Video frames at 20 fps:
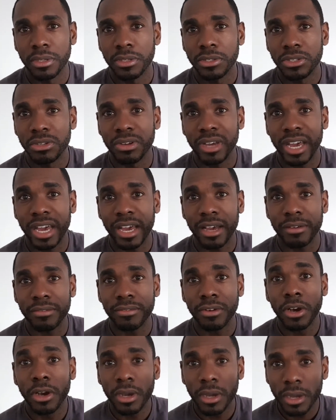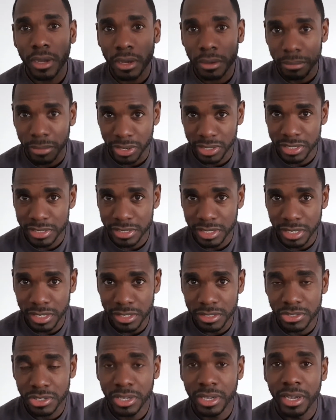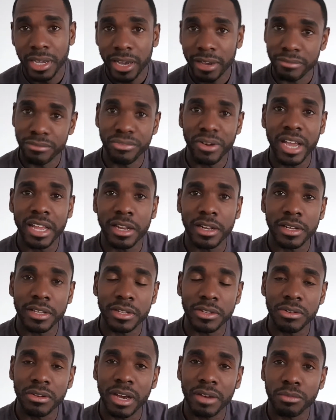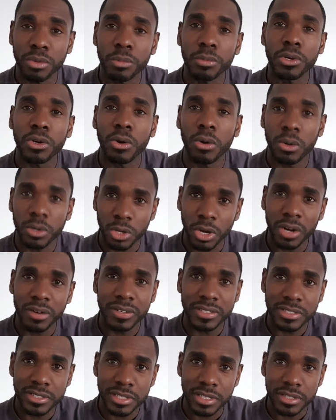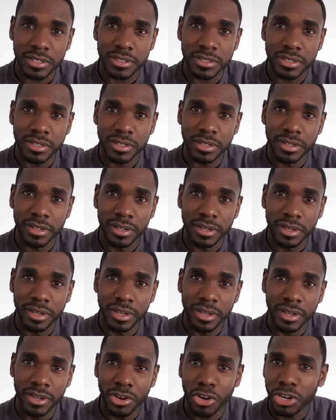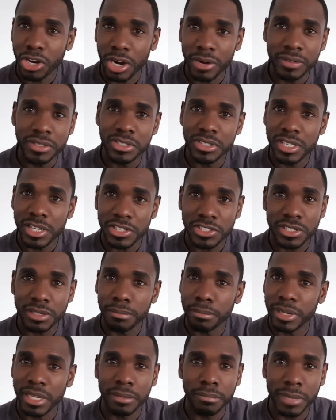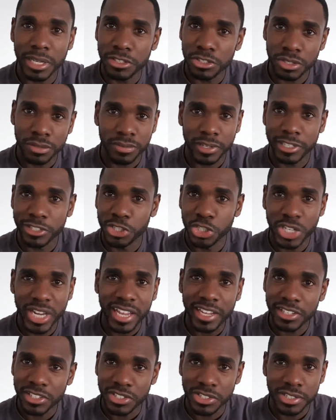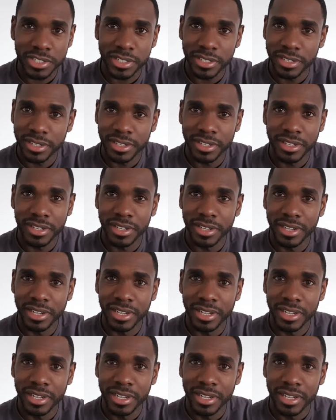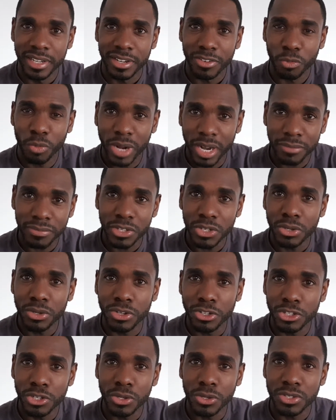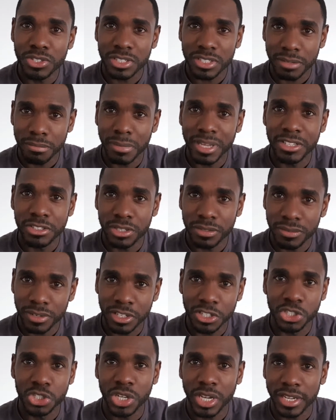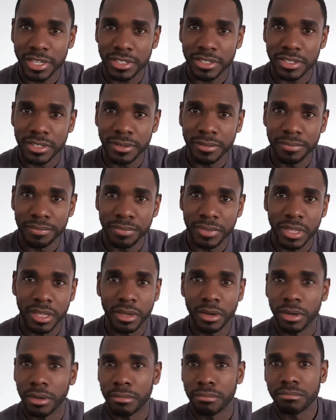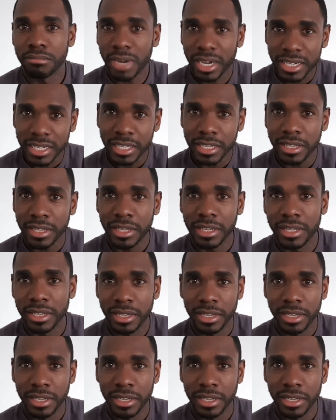you have commodities, and finally you have what we call currencies. A currency is simply a means of exchange. Whatever you can use as a means of exchange. Money